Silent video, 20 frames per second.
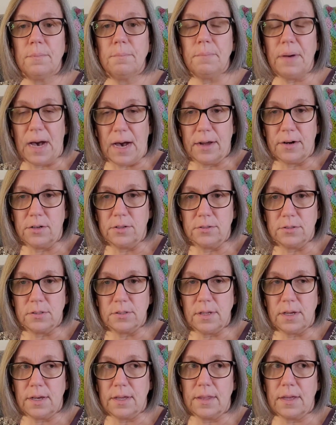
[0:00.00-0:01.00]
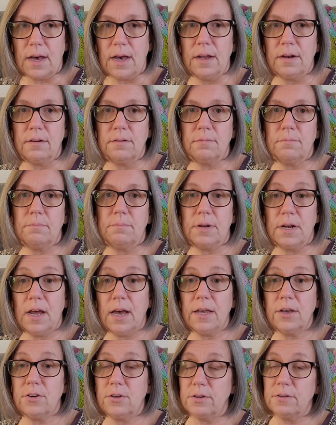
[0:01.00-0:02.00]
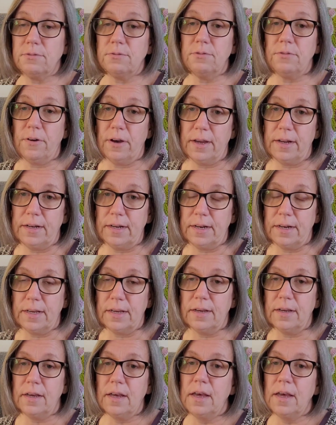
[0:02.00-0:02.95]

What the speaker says: patterns like that, but I couldn't find any.